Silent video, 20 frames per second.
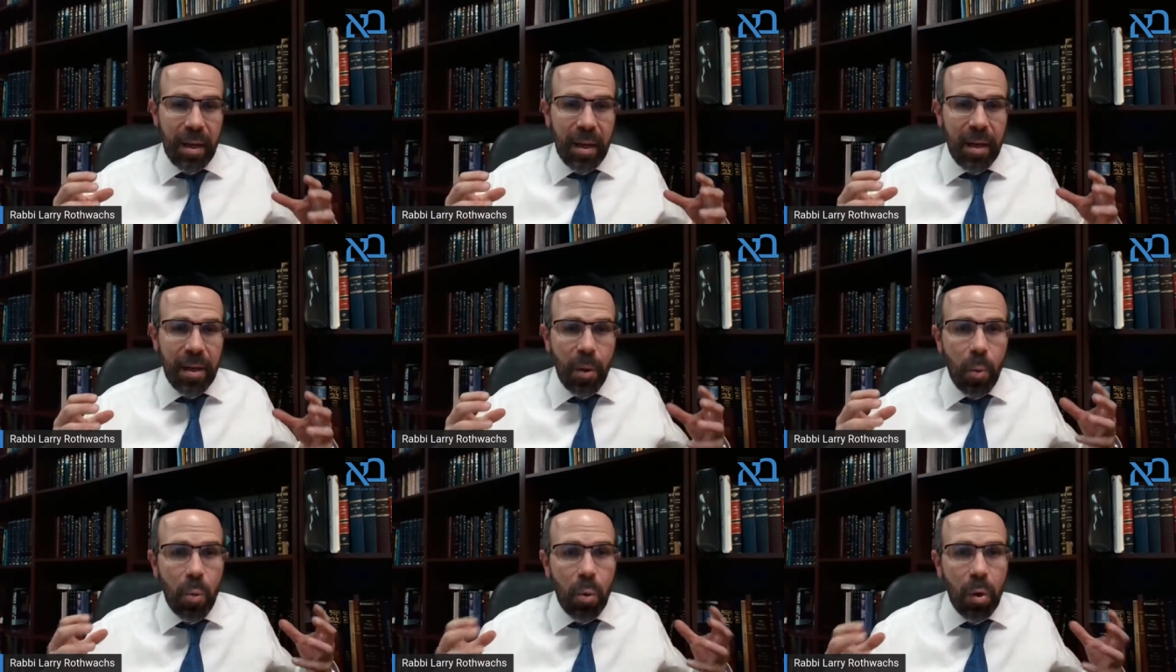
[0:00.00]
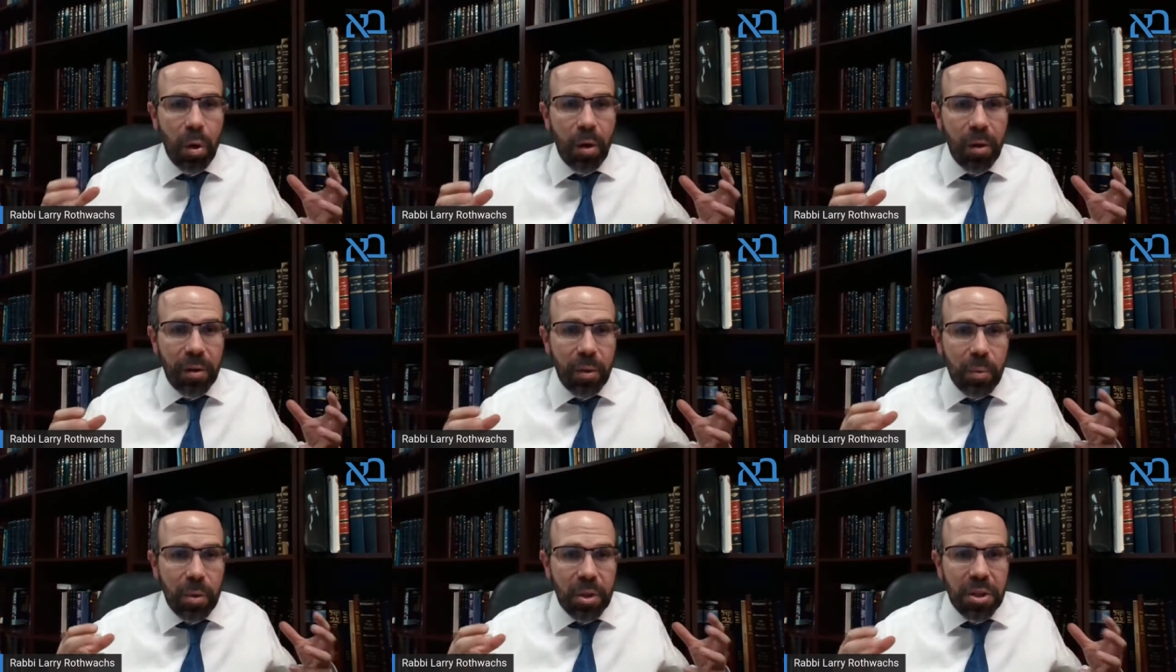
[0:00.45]
a
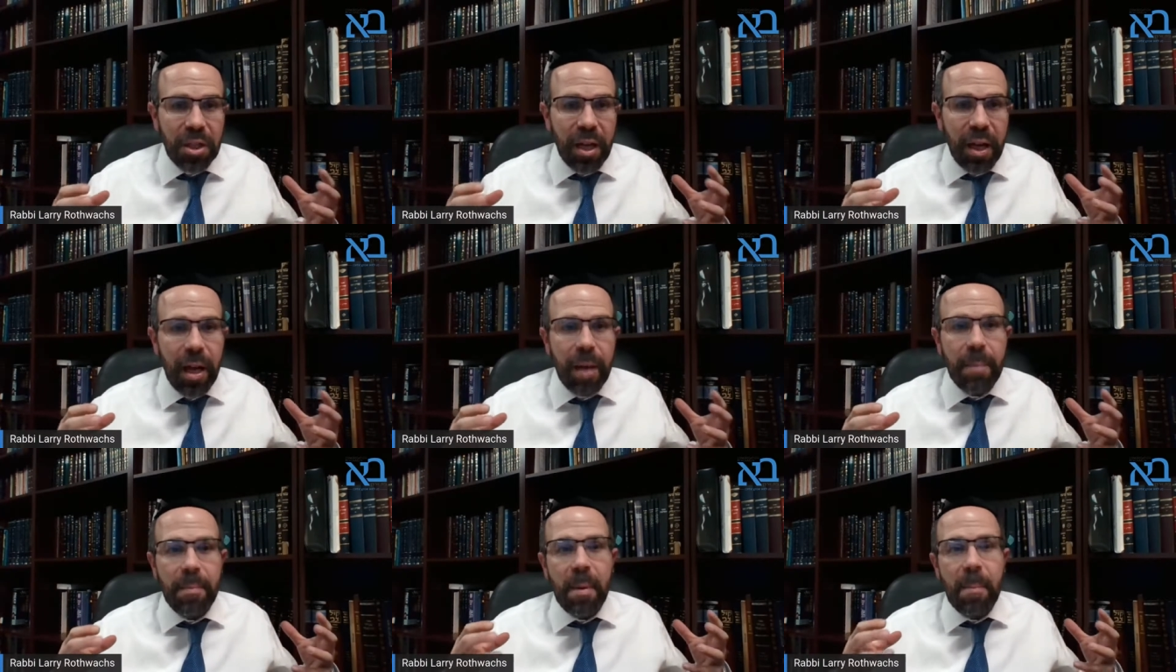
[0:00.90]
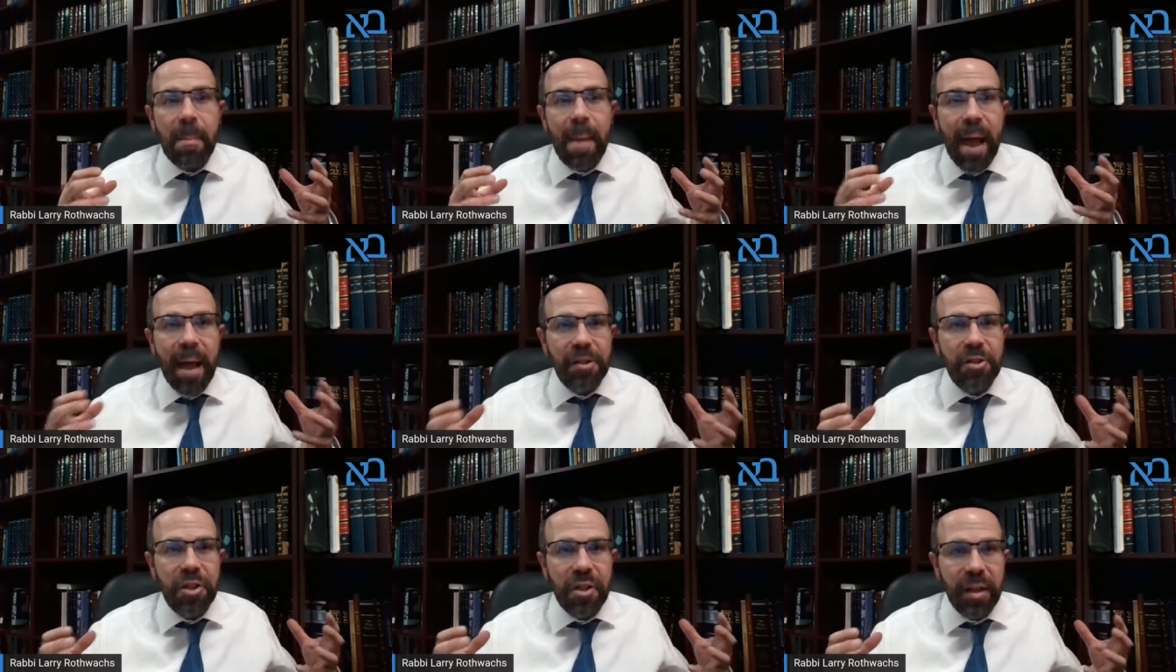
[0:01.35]
world in which I am
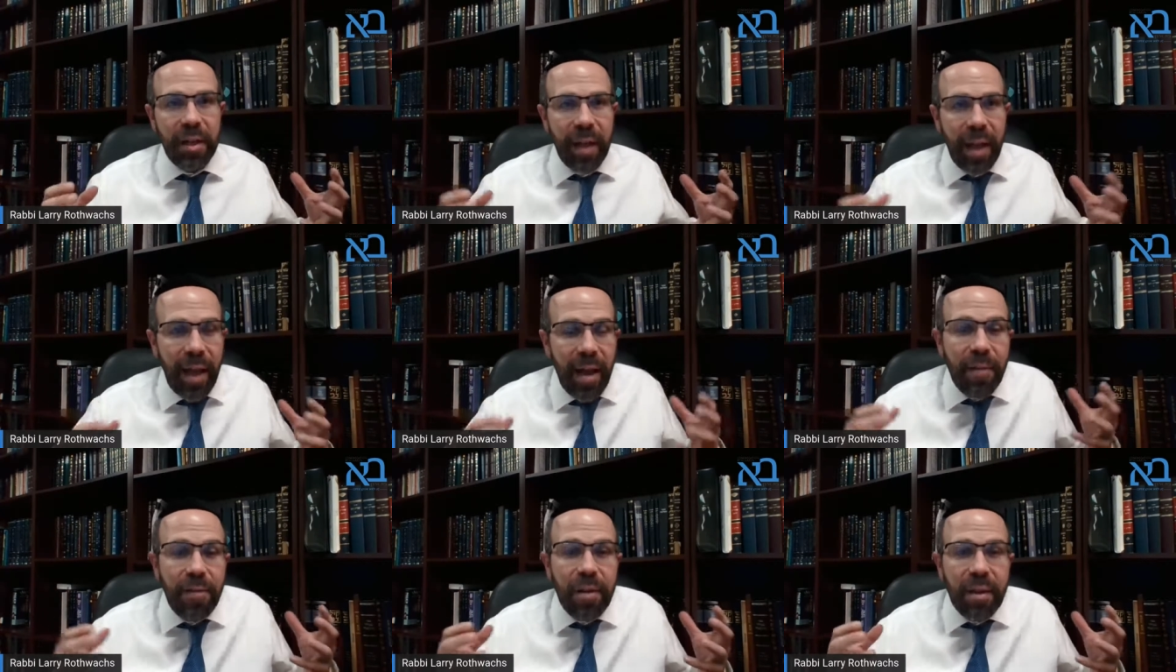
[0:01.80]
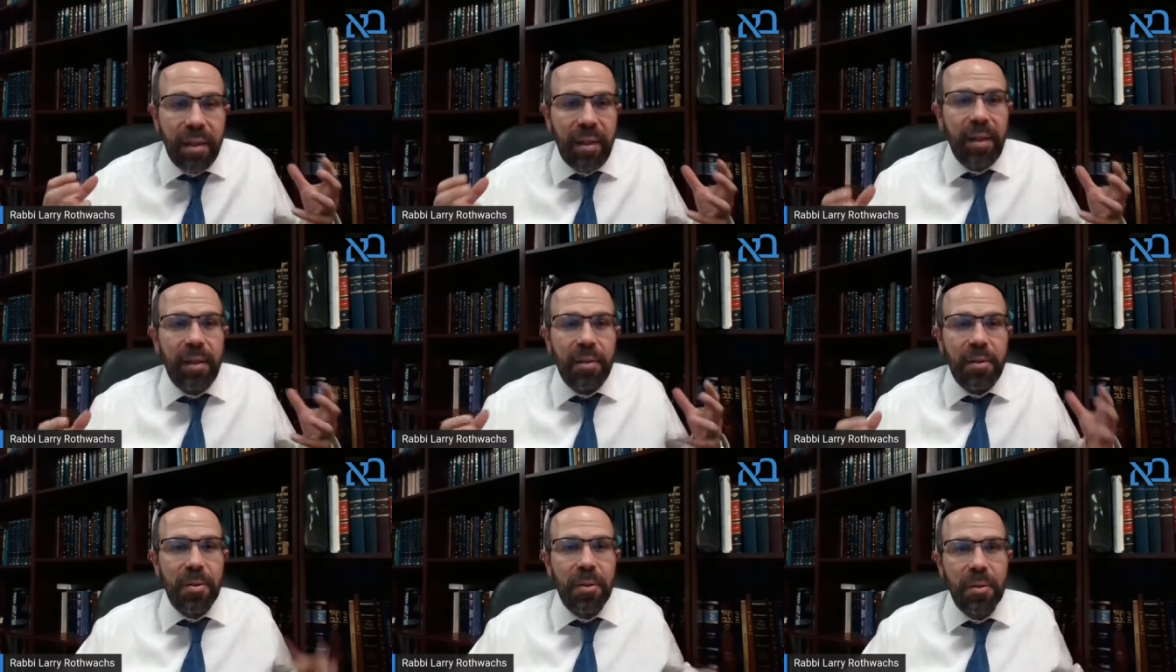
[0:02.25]
imagining.
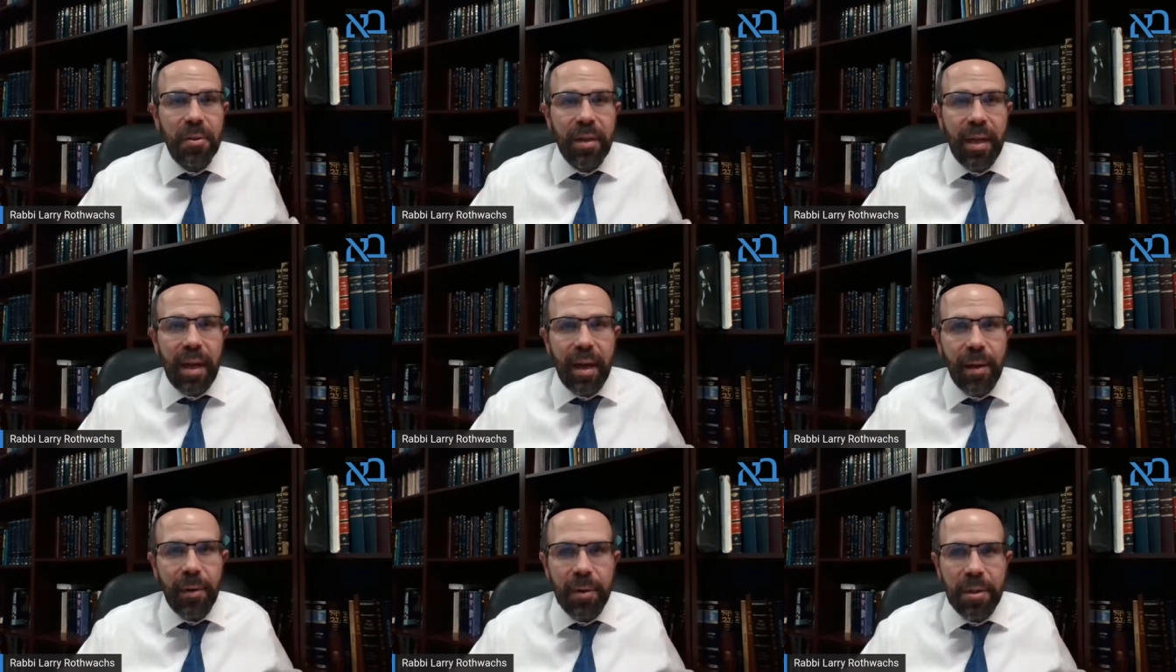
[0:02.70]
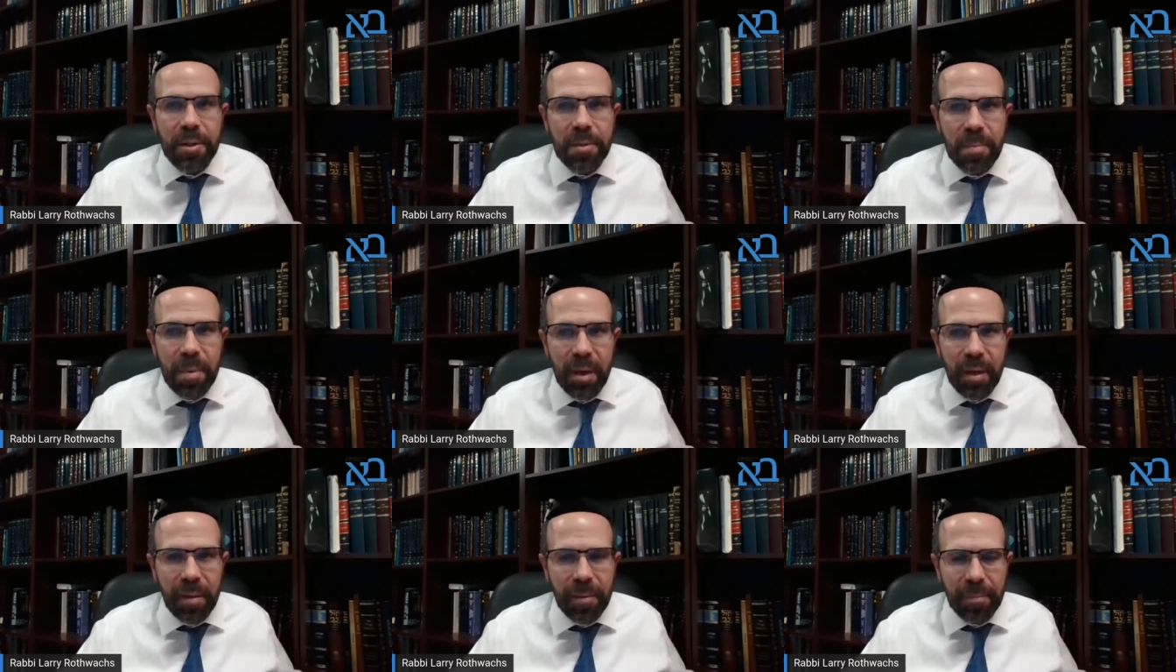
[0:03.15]
Everything until now has
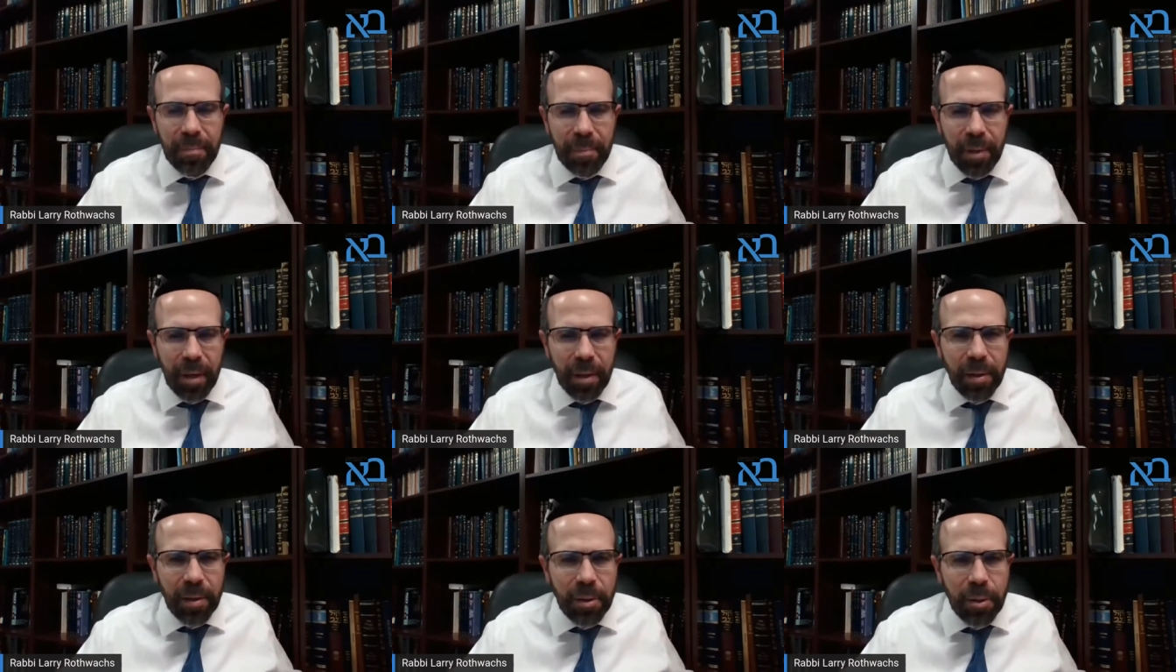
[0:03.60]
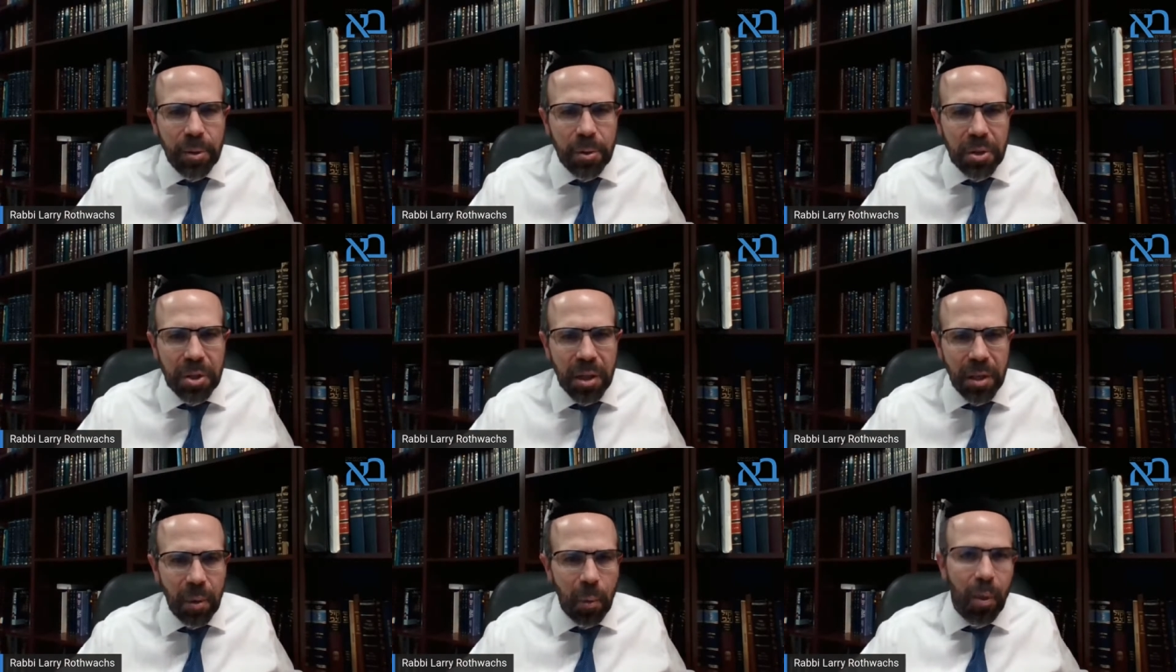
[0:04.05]
been an
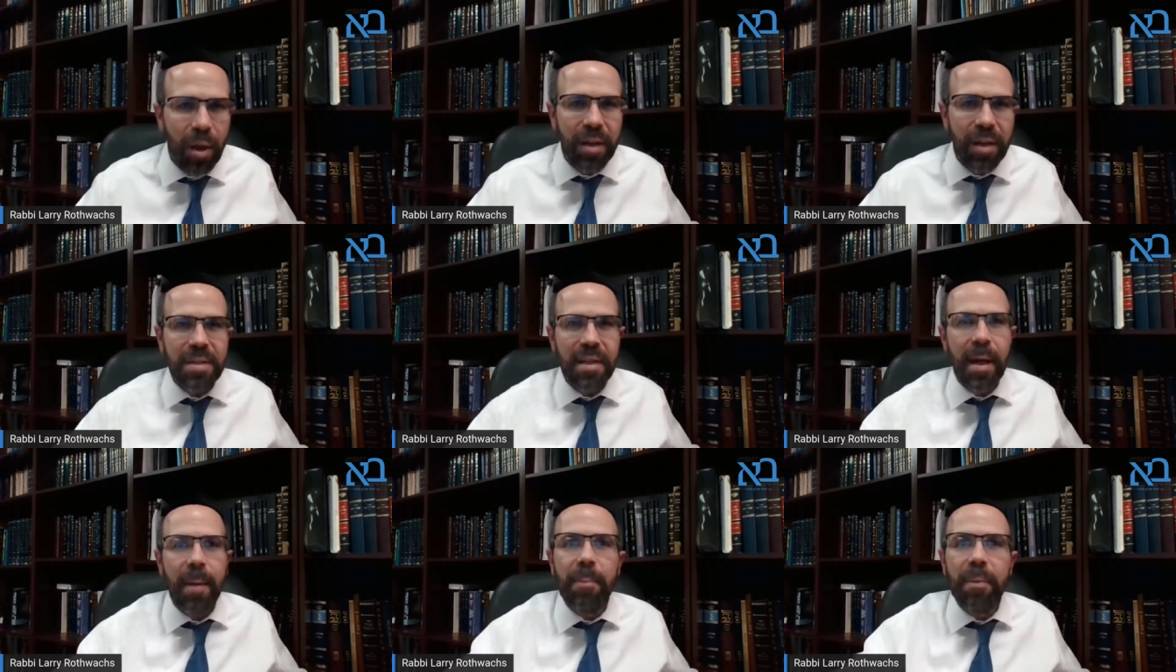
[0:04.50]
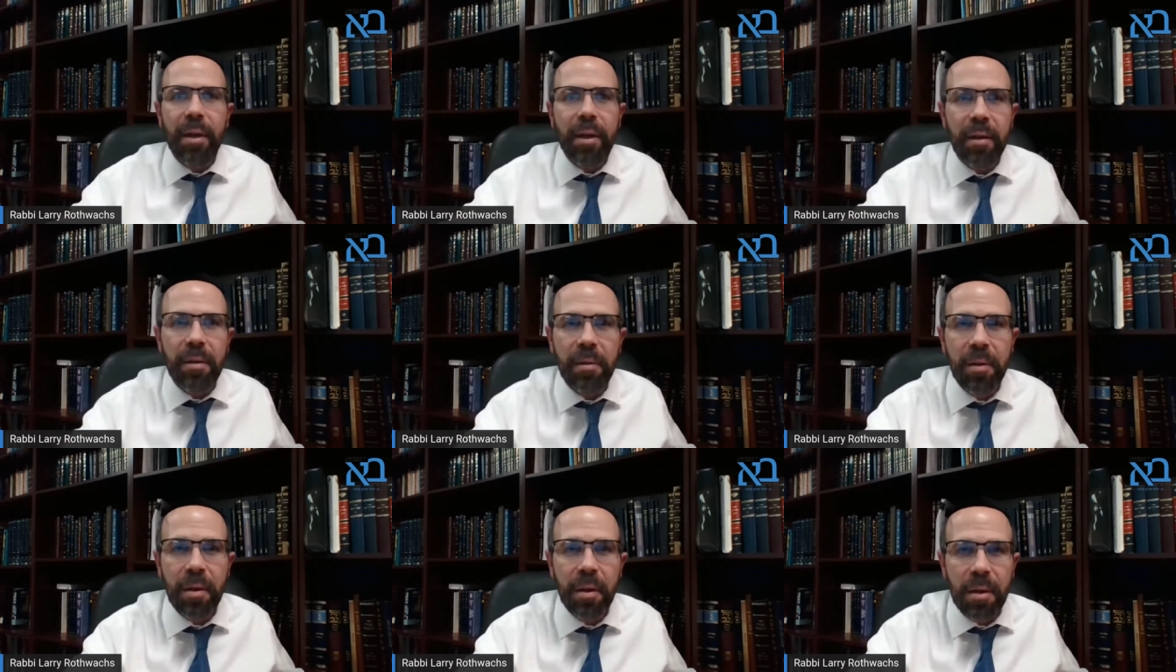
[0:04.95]
illusion. What does that mean?